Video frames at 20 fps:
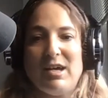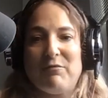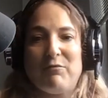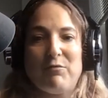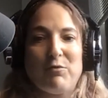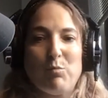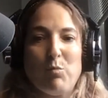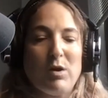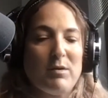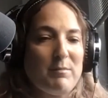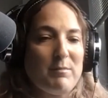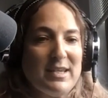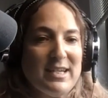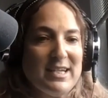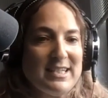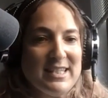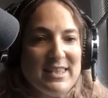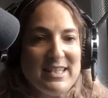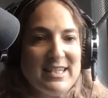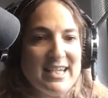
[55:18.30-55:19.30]
from one
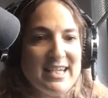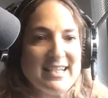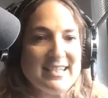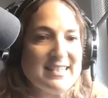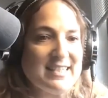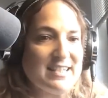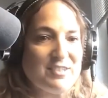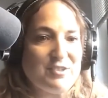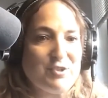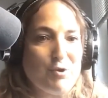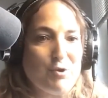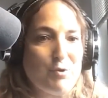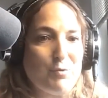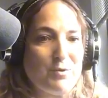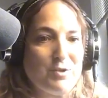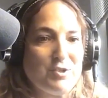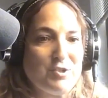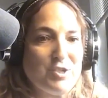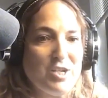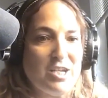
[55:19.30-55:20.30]
minute to the next, things are
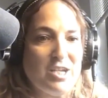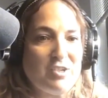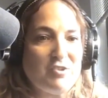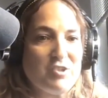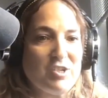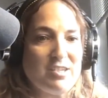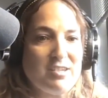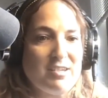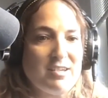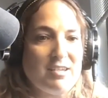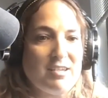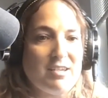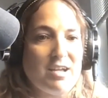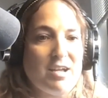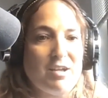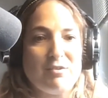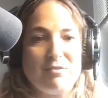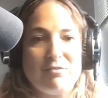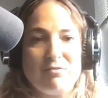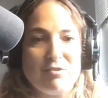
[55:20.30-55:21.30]
always changing.
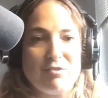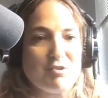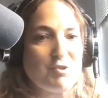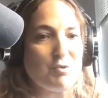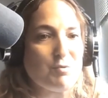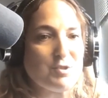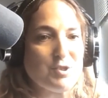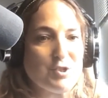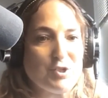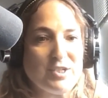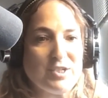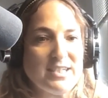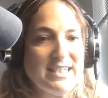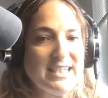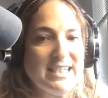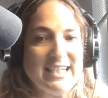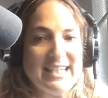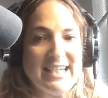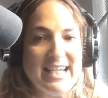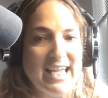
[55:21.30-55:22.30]
There's no
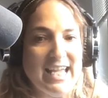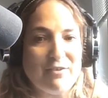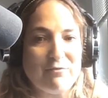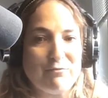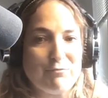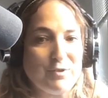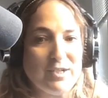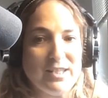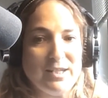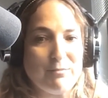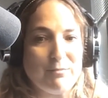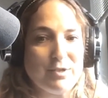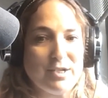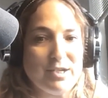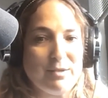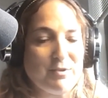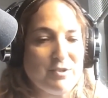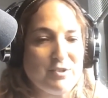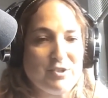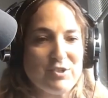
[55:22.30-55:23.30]
certainty on really
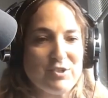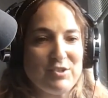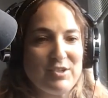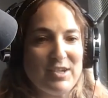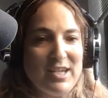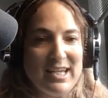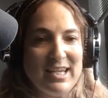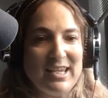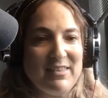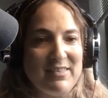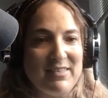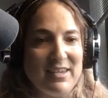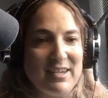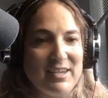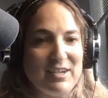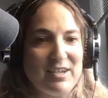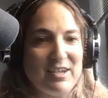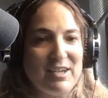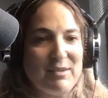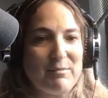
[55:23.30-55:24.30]
pretty much
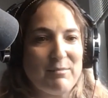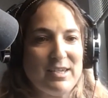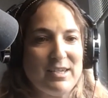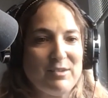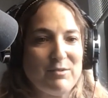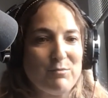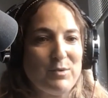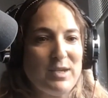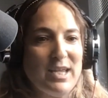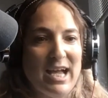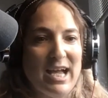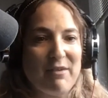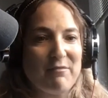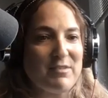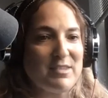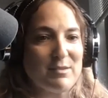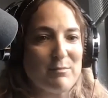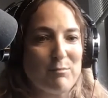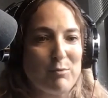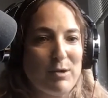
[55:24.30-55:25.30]
anything. I mean, we have
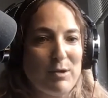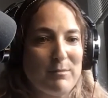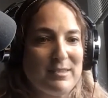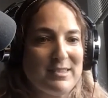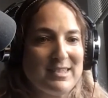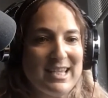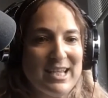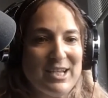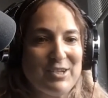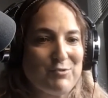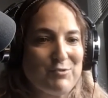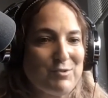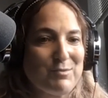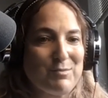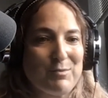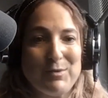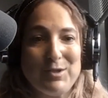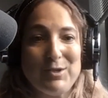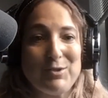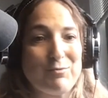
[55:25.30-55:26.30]
these appointment schedules,
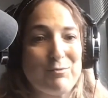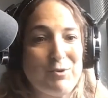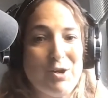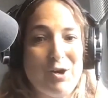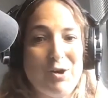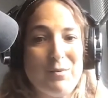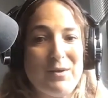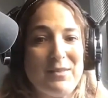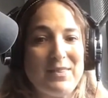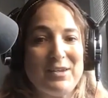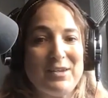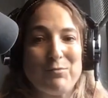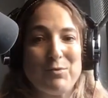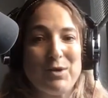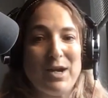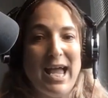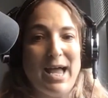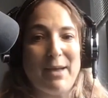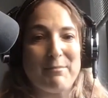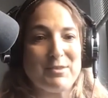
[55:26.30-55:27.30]
but we don't know. And then
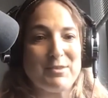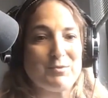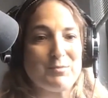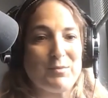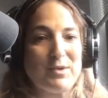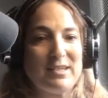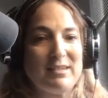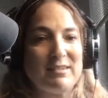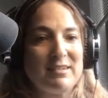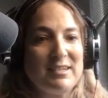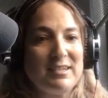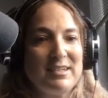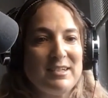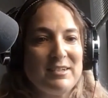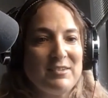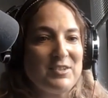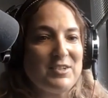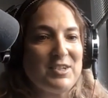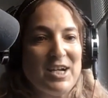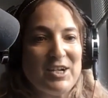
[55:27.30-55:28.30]
what happens when
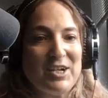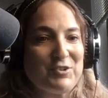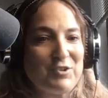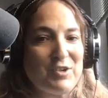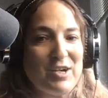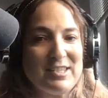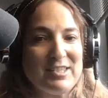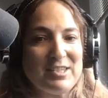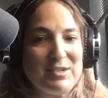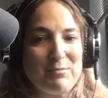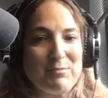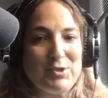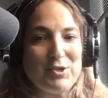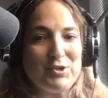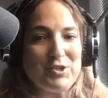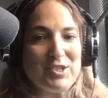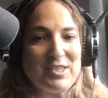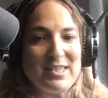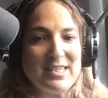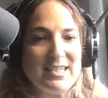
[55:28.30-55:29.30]
the doctor has an
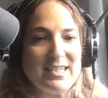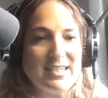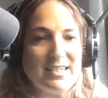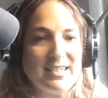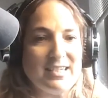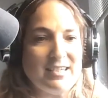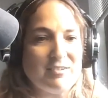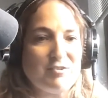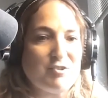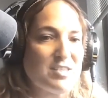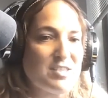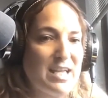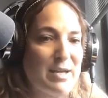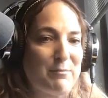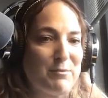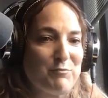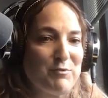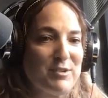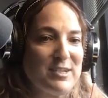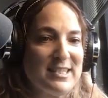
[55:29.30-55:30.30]
emergency? It just
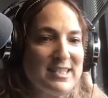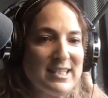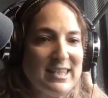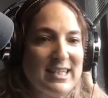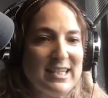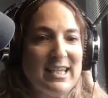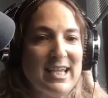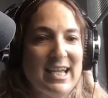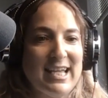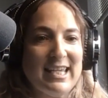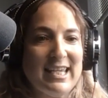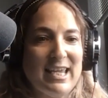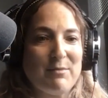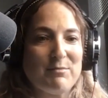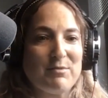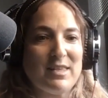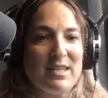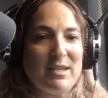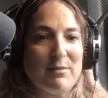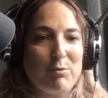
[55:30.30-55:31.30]
happened recently. I came
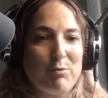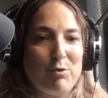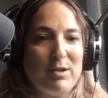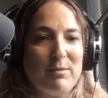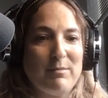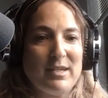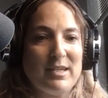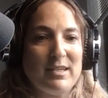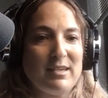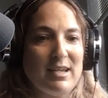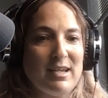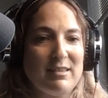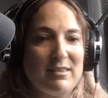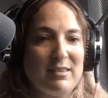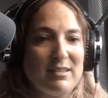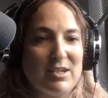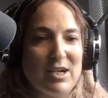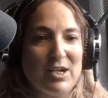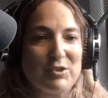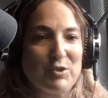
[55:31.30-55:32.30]
to the appointment
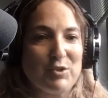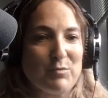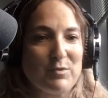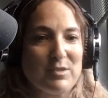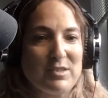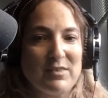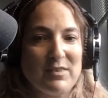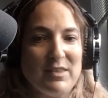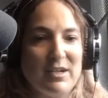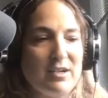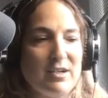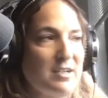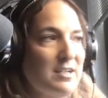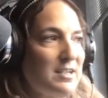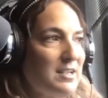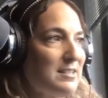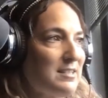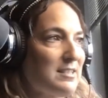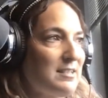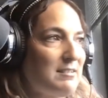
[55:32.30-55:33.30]
and the doctor wasn't there.
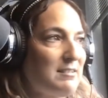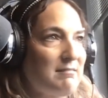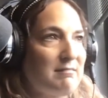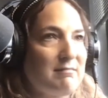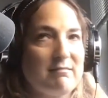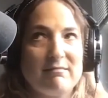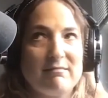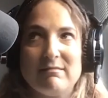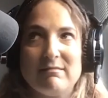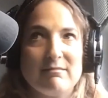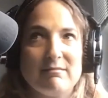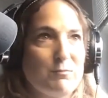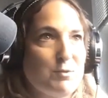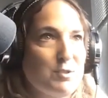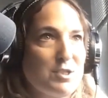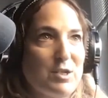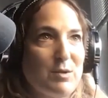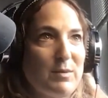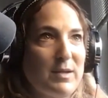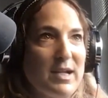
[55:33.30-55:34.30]
And I said,
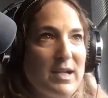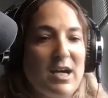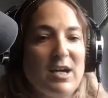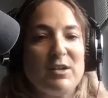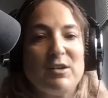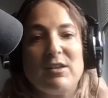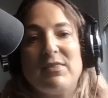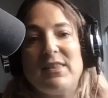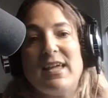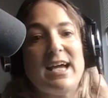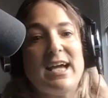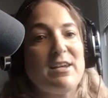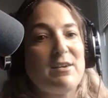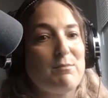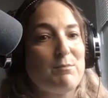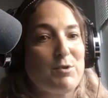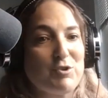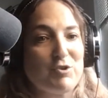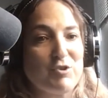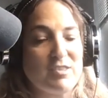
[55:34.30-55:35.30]
what's going on? They had an
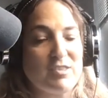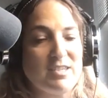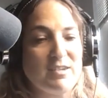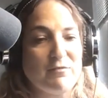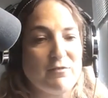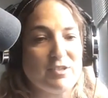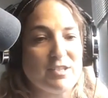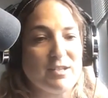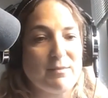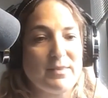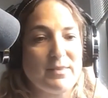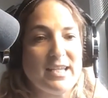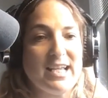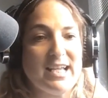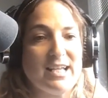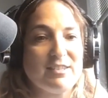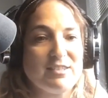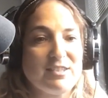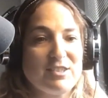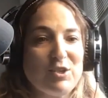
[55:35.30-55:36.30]
emergency for something
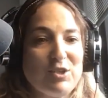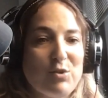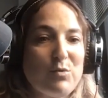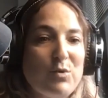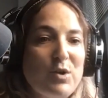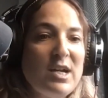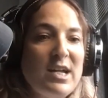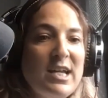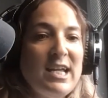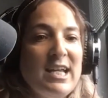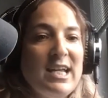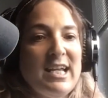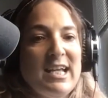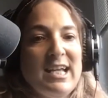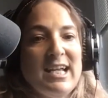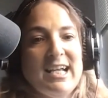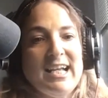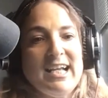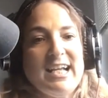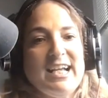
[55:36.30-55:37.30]
else. So
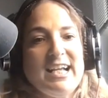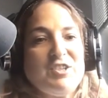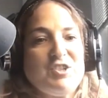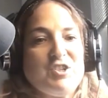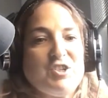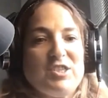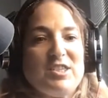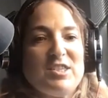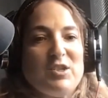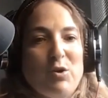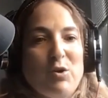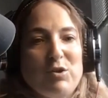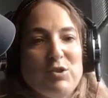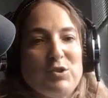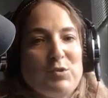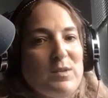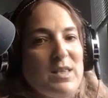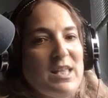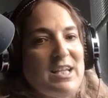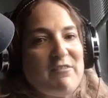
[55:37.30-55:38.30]
it's just
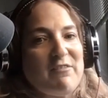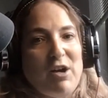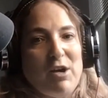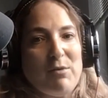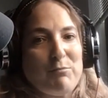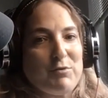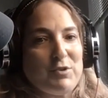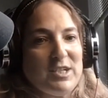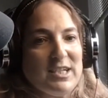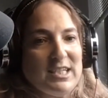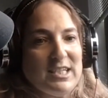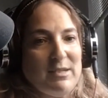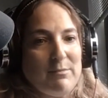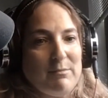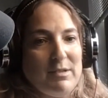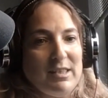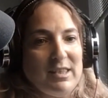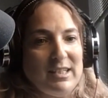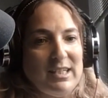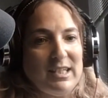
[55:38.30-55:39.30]
also a lot of
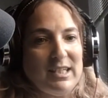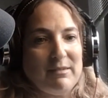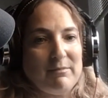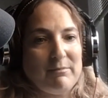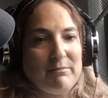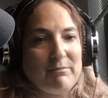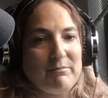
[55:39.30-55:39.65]
unpredictability.